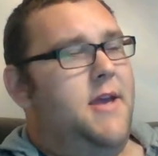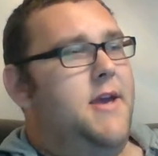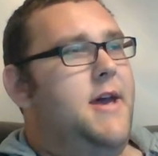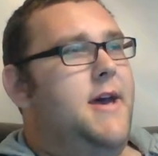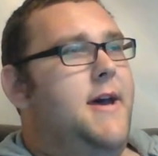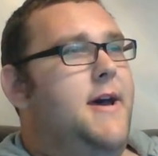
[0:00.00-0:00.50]

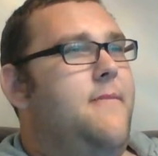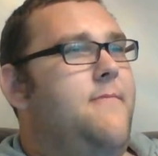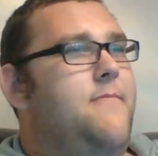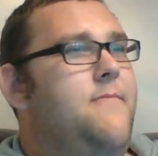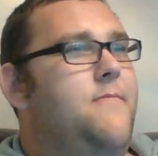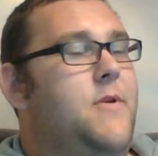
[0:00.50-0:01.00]

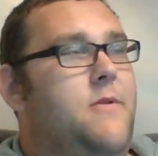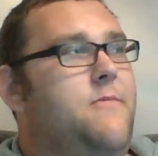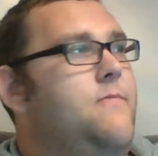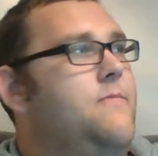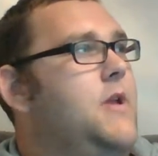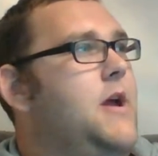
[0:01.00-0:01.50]
Well,
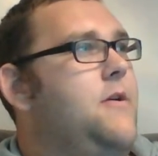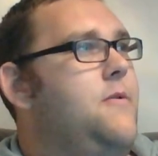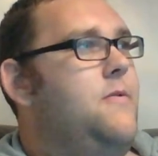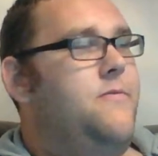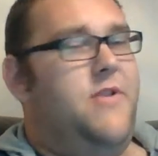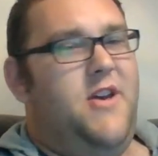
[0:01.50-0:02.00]
no,
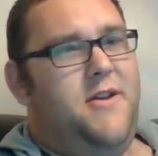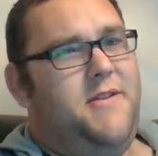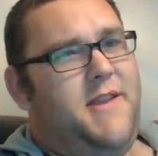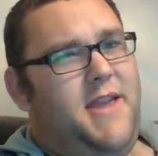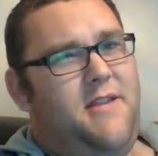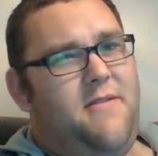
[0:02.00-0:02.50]

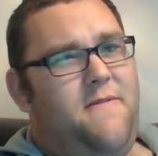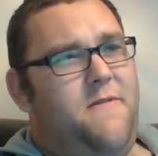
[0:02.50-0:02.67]
13.